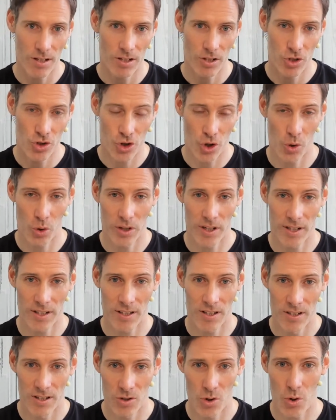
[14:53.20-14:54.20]
controlling
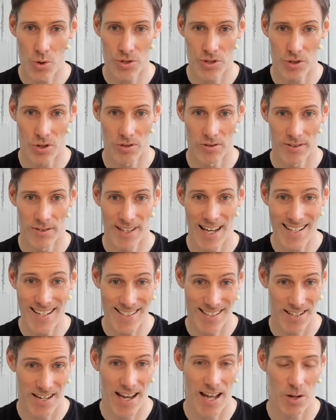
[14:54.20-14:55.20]
cortisol, that's
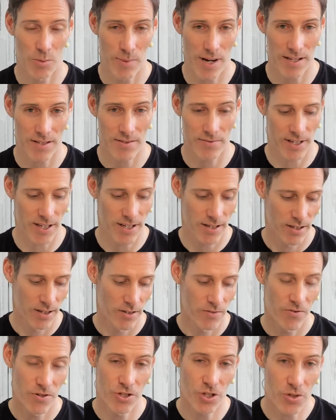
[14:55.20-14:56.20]
going to help massively.
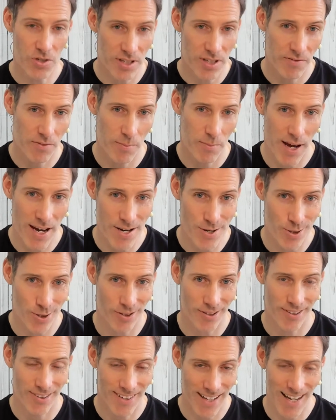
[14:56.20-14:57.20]
Reducing
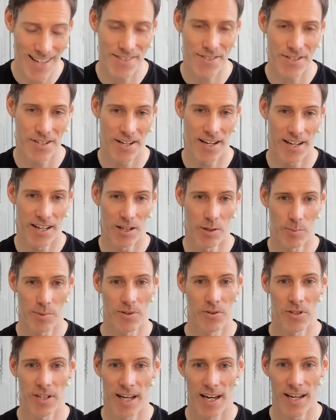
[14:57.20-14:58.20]
inflammation, that's going to help,
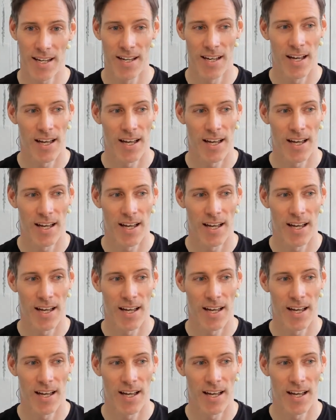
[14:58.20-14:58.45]
okay?